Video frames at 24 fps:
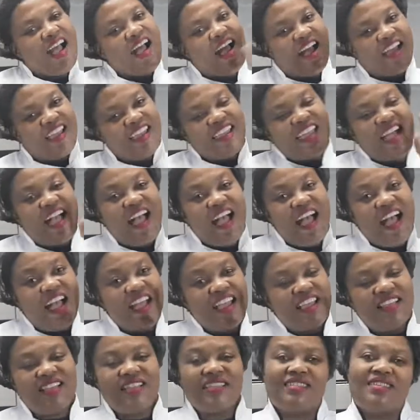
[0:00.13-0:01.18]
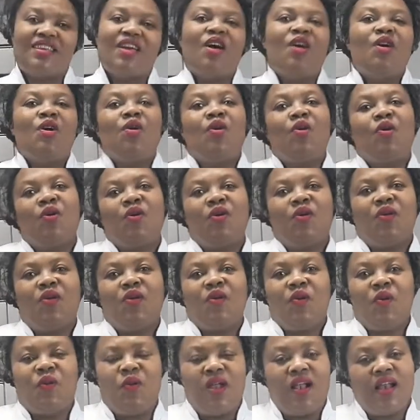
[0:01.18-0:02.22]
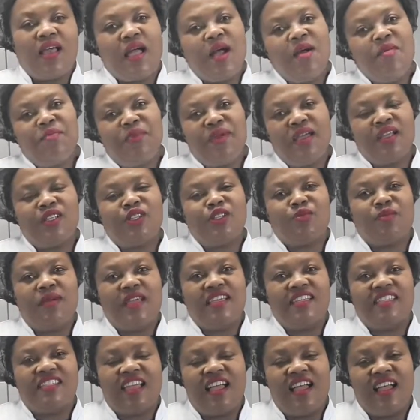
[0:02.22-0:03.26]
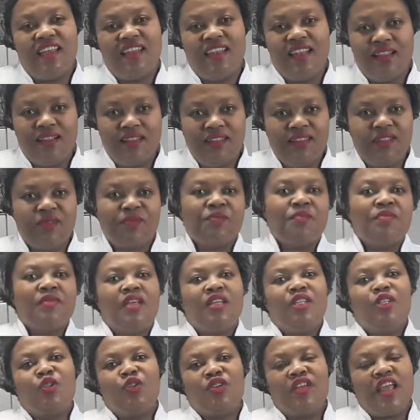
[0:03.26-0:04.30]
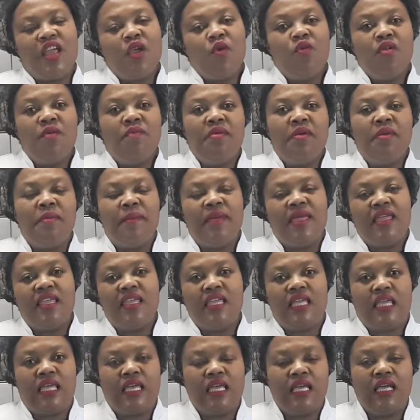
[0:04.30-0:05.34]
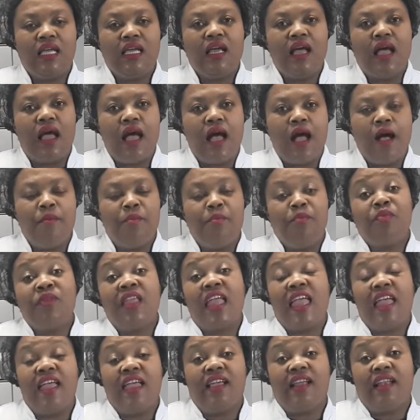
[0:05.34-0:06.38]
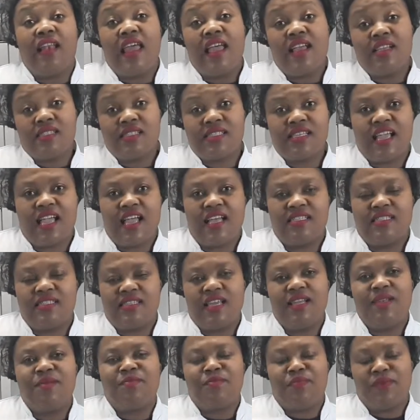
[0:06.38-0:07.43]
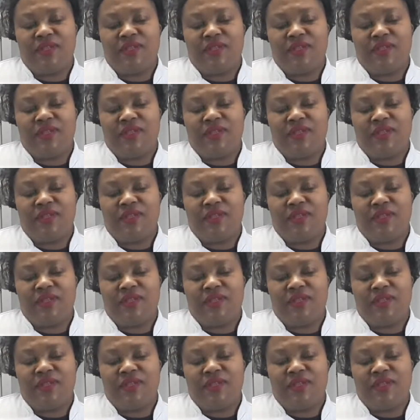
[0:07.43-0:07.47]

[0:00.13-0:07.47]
Hi guys, welcome back to my channel. Today we'll be making eggless custard